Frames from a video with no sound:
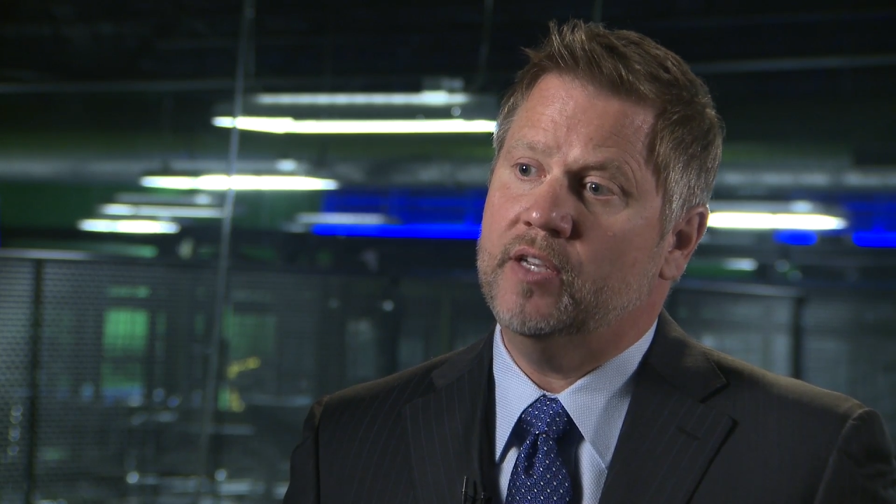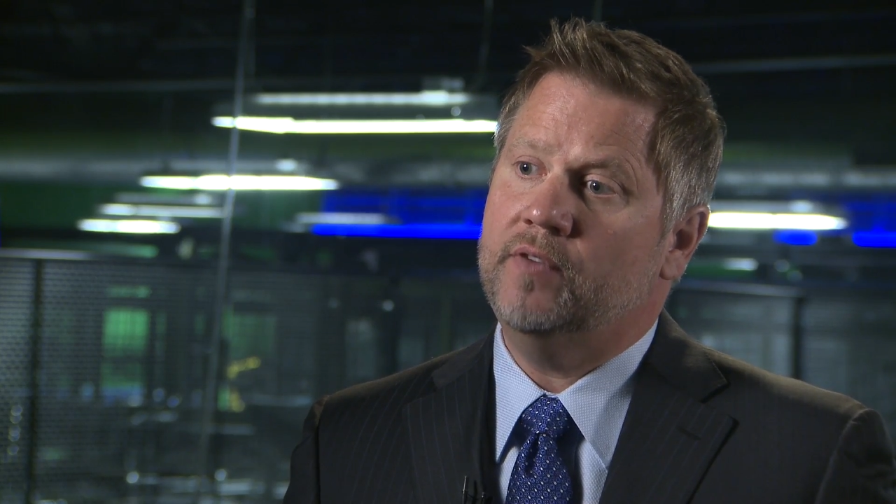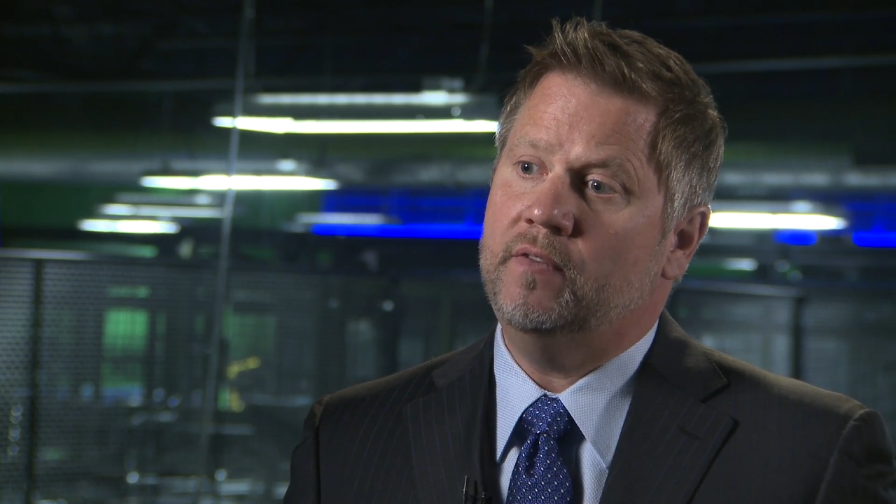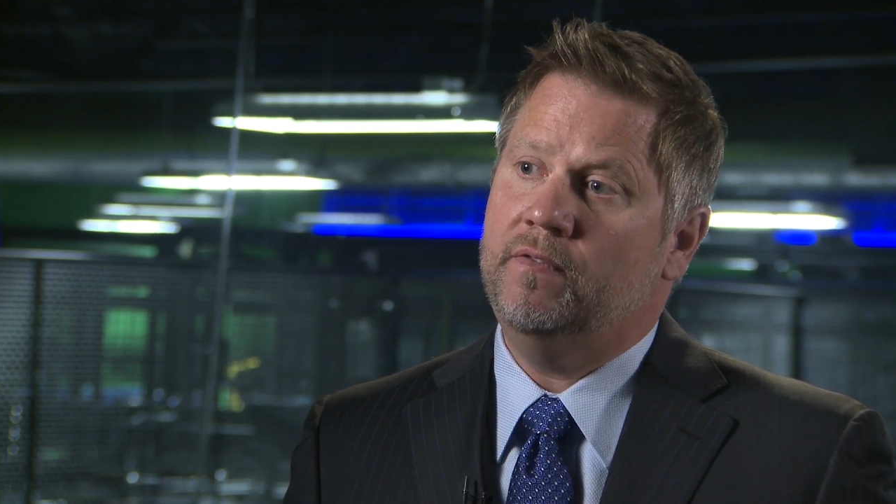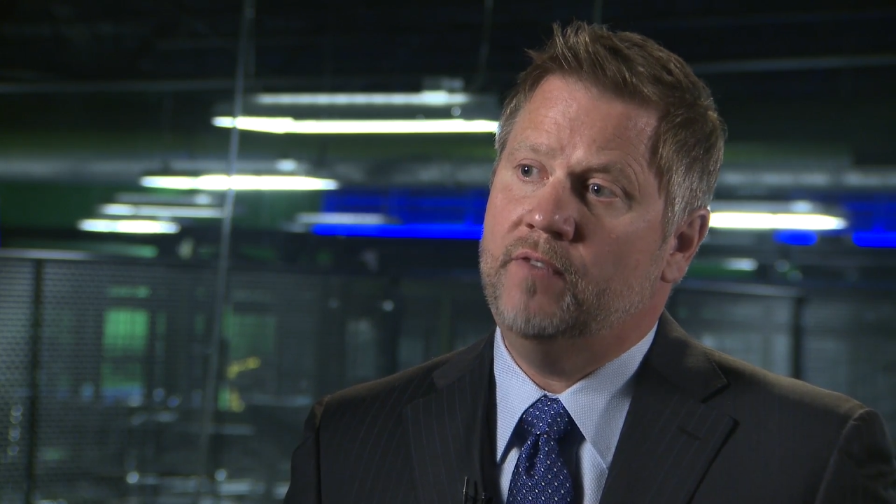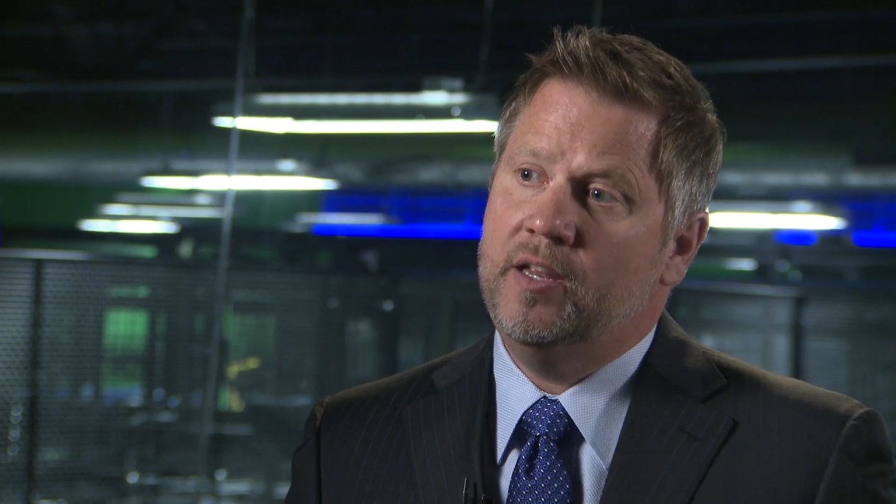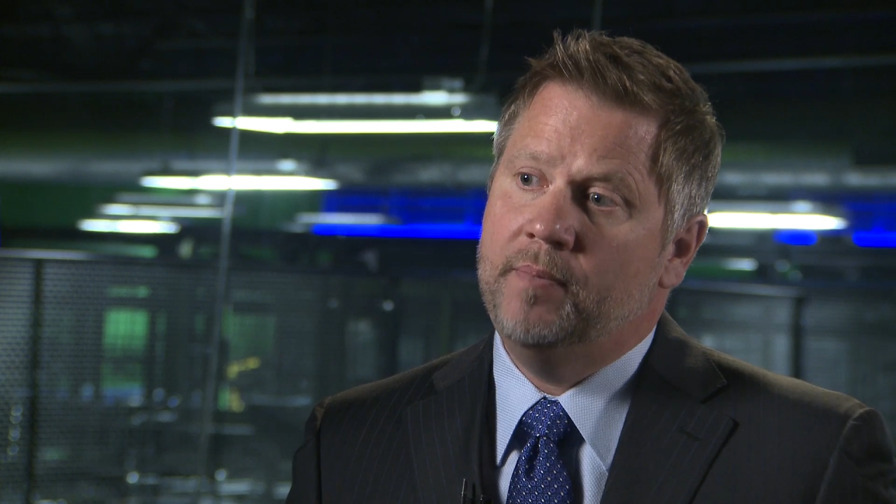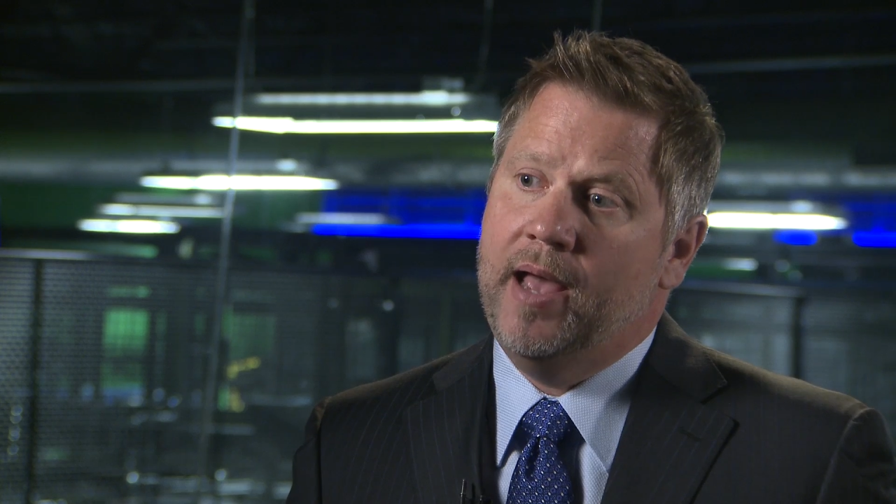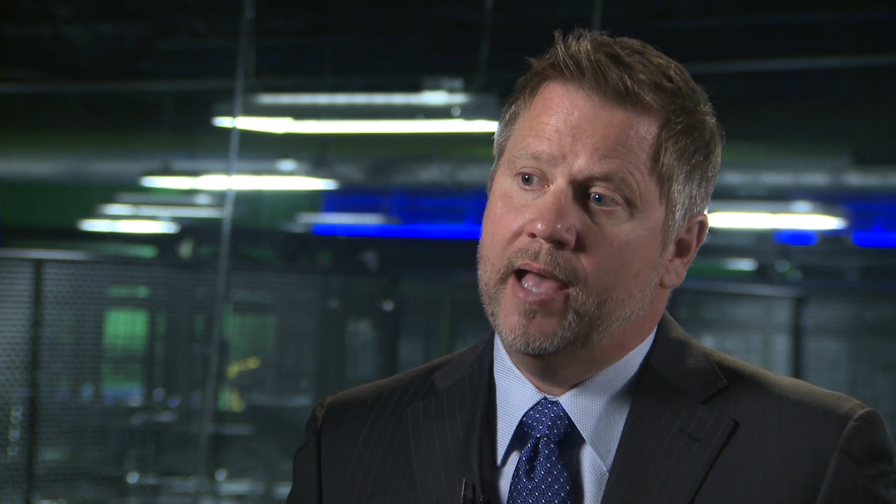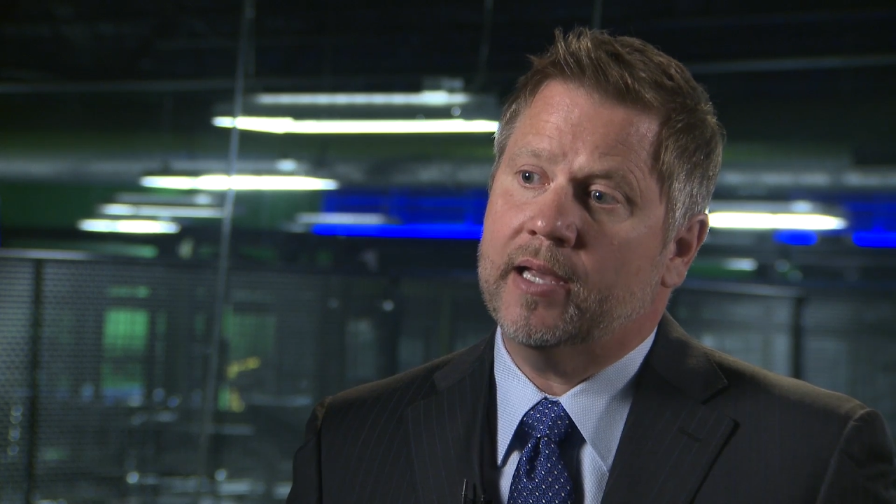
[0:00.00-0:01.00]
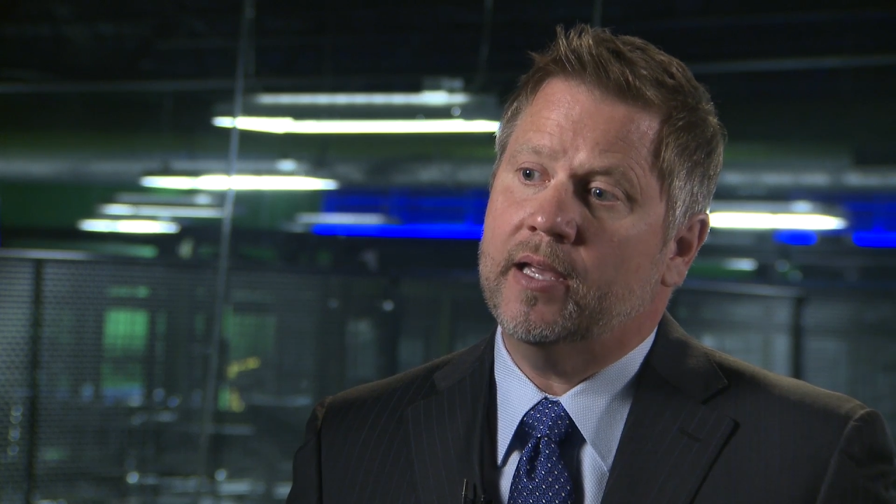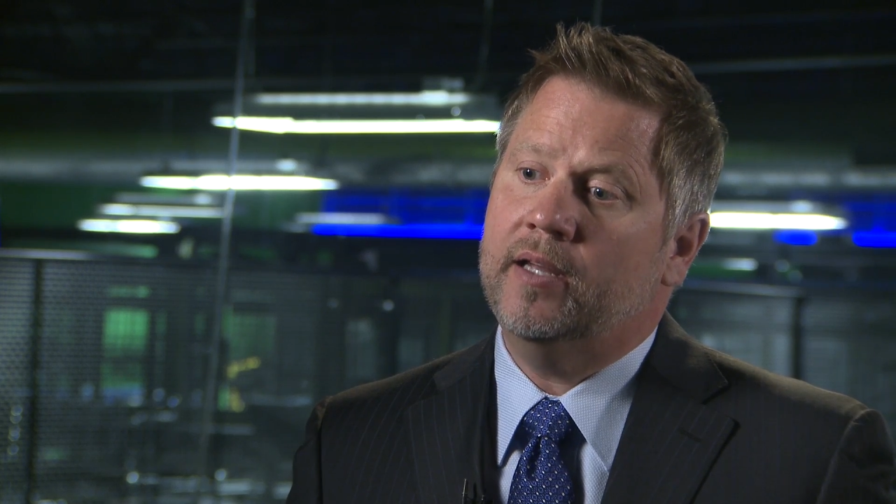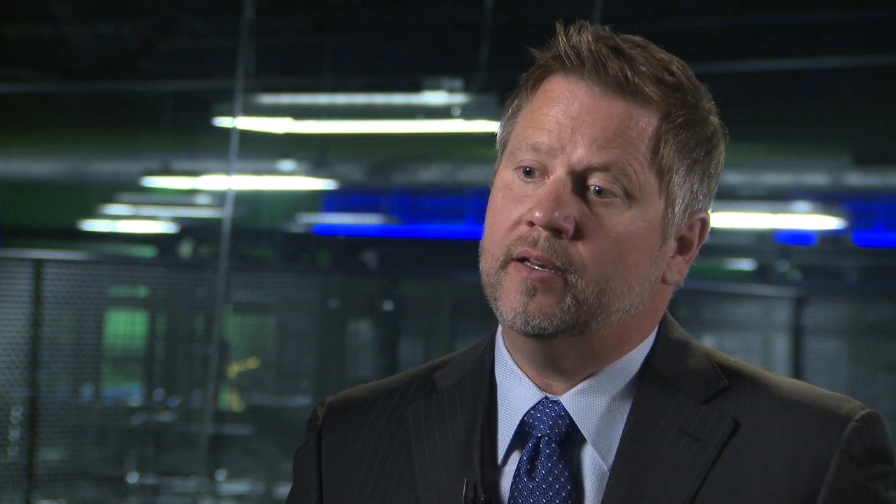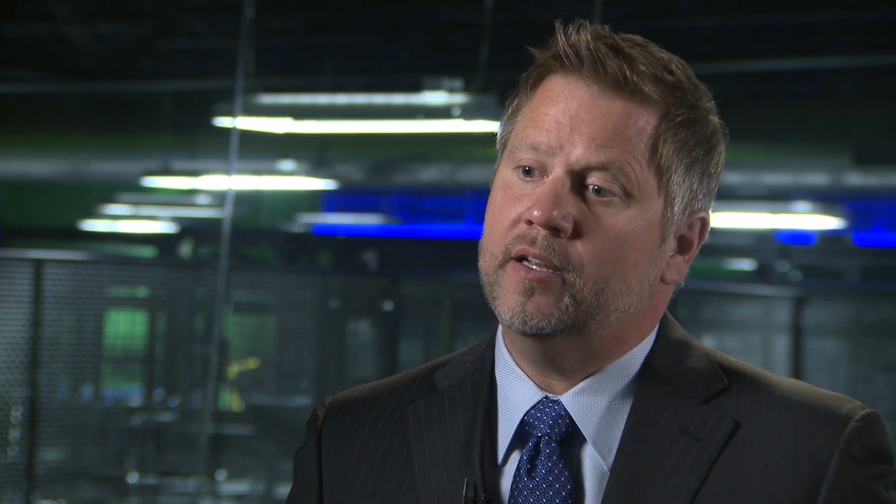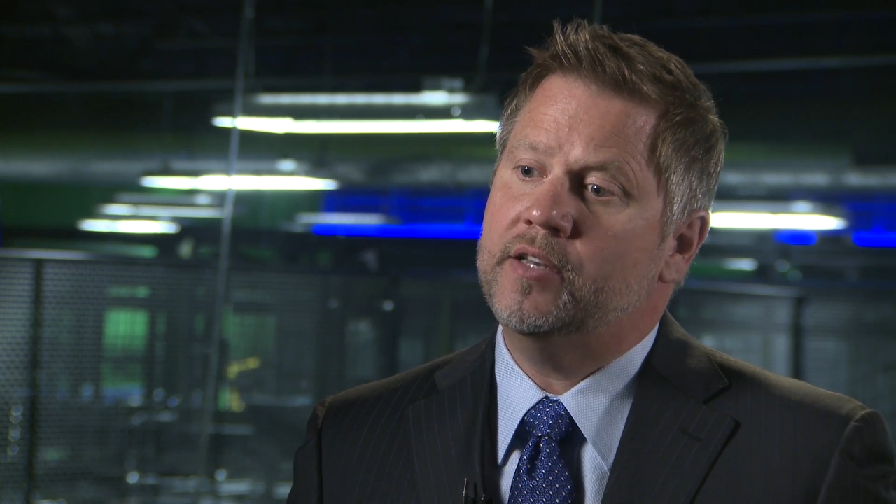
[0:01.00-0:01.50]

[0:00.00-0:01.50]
giving feedback and